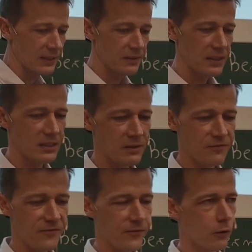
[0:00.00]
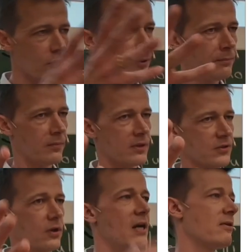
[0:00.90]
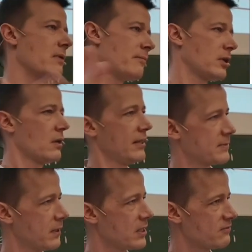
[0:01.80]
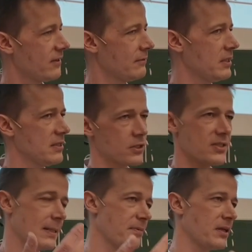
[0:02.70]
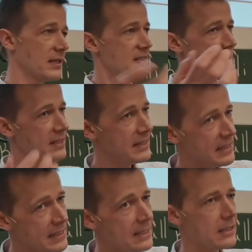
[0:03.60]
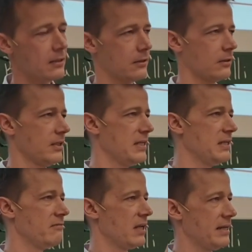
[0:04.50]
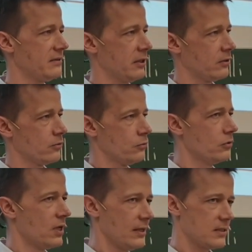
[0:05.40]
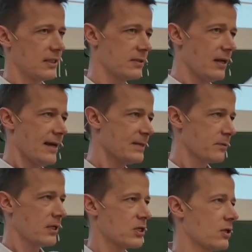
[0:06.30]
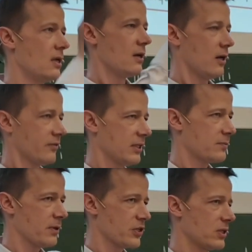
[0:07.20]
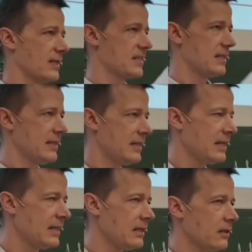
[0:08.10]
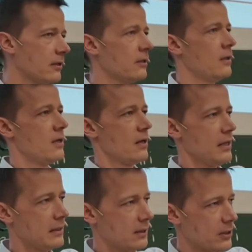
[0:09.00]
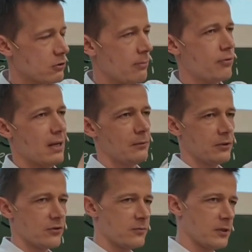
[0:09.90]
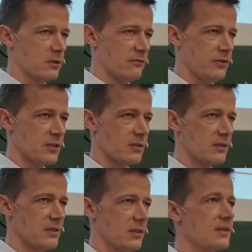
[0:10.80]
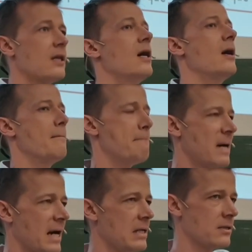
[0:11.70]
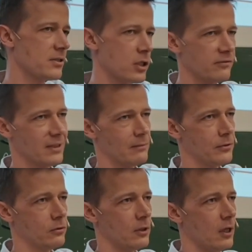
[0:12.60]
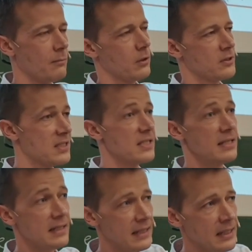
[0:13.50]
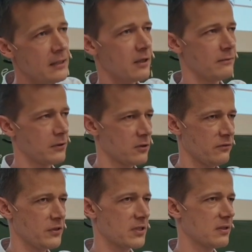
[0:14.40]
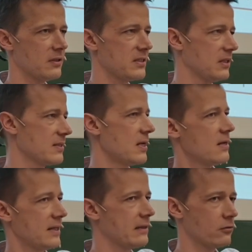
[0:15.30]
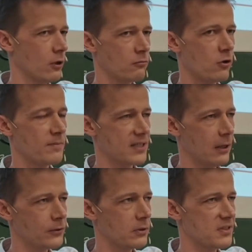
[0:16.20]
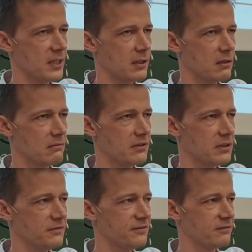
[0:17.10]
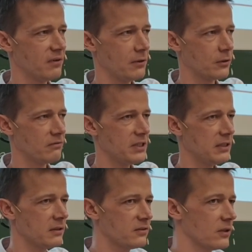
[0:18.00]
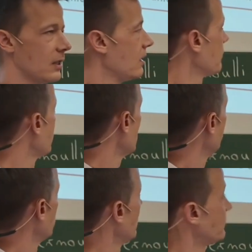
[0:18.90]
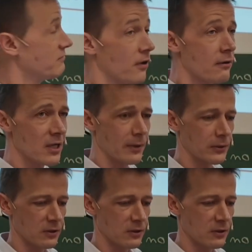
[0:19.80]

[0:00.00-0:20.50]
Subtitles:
the form, so remember that an exponential family is just something that's linearly relating to, it's an exponential of an expression that's linear in the natural parameters with the sufficient statistics minus g of w. Because it's linear with the sufficient statistics, that term drops out in the second derivative, very convenient, because then we don't have to worry about the